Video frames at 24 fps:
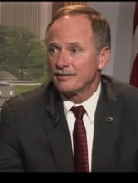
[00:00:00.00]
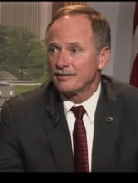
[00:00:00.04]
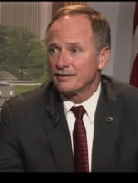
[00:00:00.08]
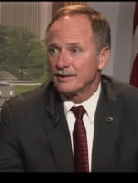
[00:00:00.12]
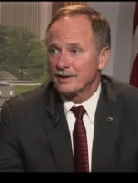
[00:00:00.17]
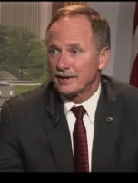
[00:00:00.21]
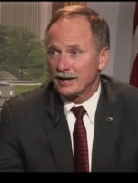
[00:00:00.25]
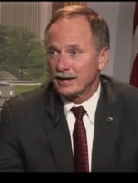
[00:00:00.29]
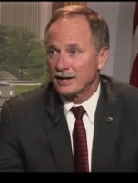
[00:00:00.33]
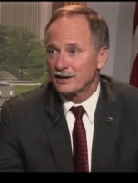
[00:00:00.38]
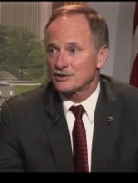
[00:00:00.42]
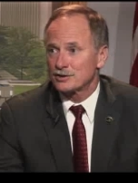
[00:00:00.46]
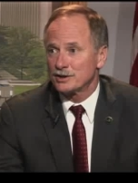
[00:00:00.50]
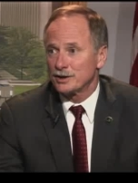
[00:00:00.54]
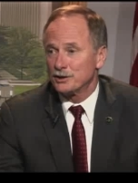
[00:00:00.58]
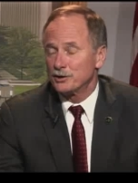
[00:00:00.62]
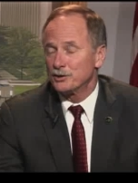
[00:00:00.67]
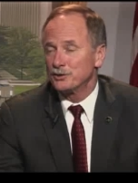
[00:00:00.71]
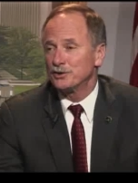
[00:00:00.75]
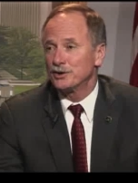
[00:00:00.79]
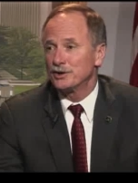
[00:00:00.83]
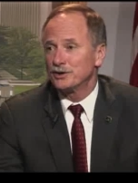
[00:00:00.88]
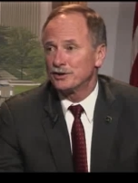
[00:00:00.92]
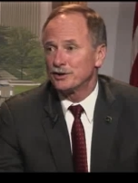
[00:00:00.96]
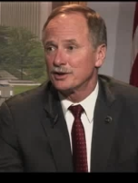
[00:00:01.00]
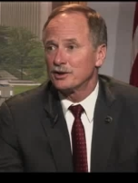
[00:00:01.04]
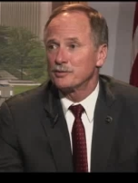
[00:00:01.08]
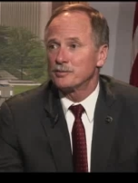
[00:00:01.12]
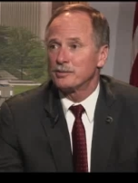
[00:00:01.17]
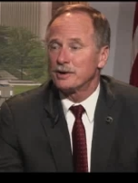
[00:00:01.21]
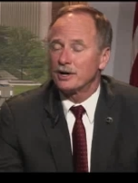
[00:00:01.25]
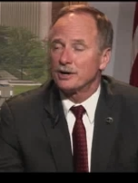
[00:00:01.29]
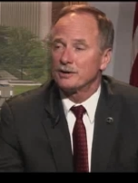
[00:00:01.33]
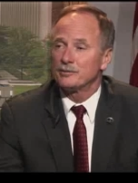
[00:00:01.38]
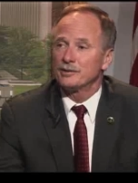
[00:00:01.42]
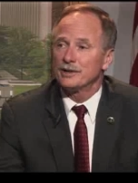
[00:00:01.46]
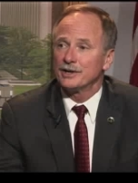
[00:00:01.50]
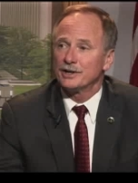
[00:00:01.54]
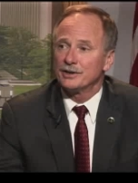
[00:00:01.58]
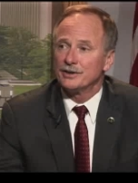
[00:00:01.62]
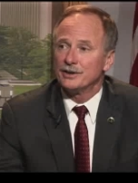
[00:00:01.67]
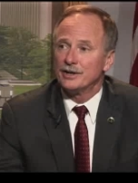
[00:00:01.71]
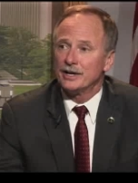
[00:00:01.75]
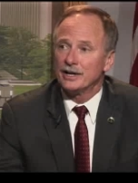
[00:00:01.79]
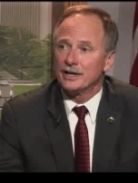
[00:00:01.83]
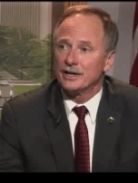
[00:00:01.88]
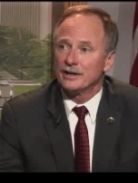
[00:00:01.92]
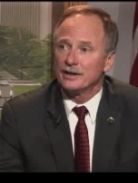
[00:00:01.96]
that actually goes into the department a
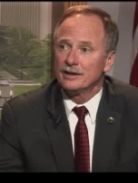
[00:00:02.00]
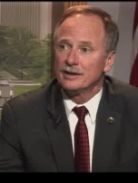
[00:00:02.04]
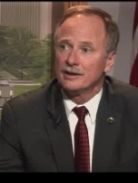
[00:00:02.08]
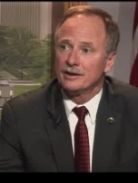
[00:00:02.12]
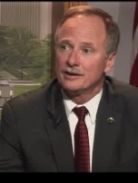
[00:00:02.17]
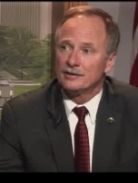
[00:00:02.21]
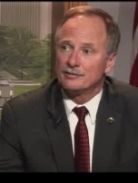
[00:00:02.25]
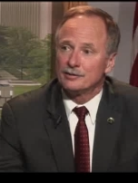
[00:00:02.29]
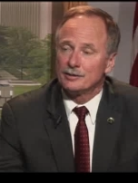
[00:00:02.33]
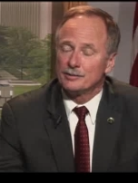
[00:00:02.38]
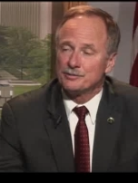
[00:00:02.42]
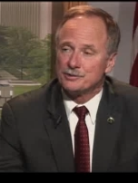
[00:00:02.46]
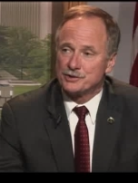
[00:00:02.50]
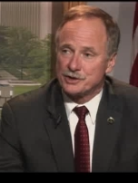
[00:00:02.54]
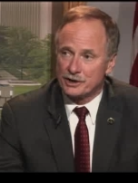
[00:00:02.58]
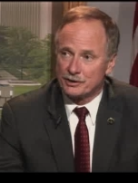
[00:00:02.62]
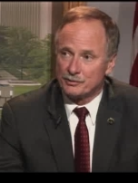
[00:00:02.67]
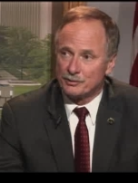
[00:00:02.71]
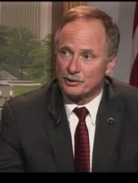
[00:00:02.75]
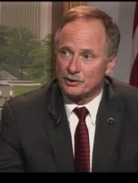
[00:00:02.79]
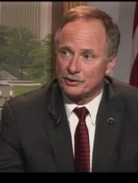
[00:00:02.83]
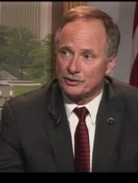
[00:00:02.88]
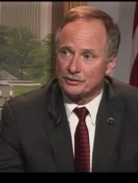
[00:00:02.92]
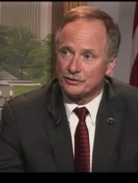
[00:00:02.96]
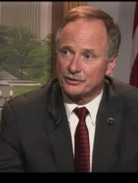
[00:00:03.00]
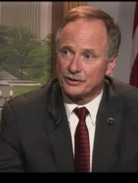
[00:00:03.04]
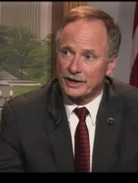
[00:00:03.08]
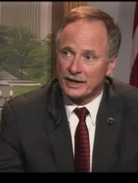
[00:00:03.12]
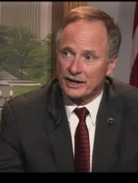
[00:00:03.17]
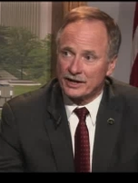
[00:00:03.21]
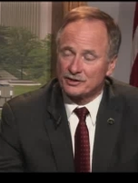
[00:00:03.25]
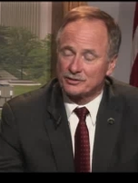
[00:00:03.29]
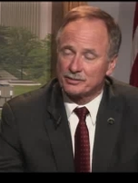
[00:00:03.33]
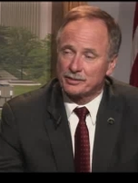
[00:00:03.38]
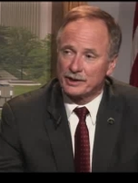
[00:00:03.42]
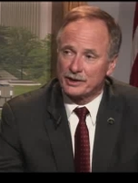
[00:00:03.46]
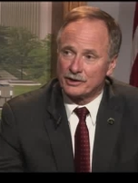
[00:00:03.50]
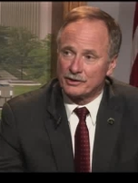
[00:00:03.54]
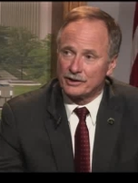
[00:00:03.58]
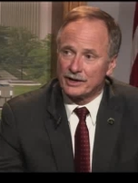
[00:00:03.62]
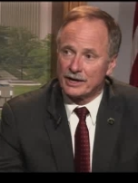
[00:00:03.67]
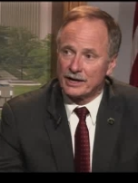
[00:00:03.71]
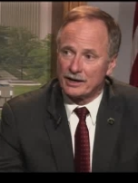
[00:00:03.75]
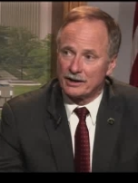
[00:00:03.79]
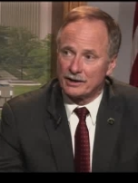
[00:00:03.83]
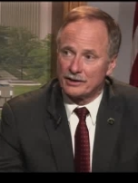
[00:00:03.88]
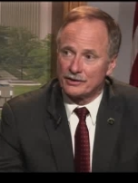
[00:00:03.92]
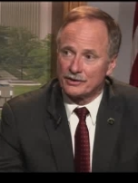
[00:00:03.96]
day from general taxpayer
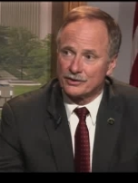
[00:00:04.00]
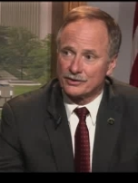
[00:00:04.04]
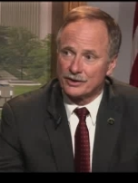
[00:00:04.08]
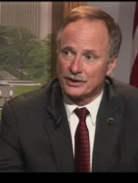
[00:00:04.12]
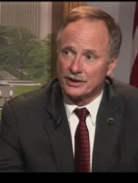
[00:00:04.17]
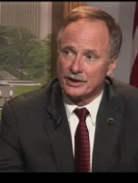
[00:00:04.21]
dollars.